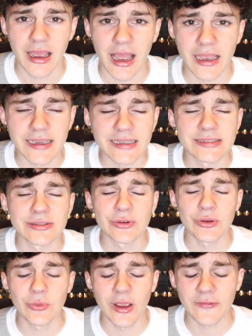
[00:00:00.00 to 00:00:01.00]
I guess the
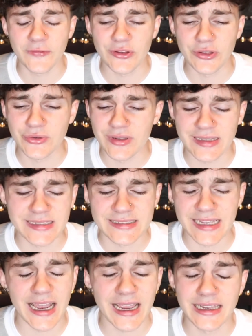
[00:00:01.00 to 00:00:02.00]
only way for you to
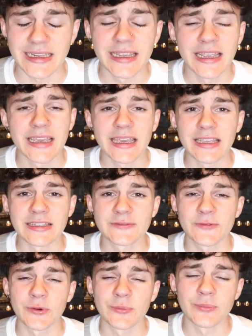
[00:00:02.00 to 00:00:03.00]
decide
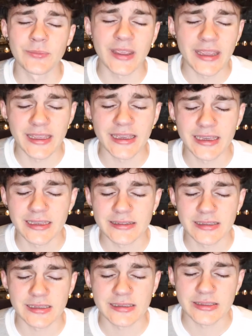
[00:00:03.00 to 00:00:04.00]
is for me
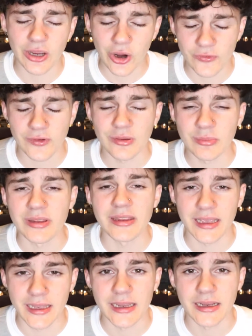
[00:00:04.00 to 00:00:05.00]
to start from the
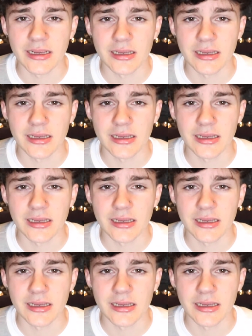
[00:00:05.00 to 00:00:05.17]
beginning.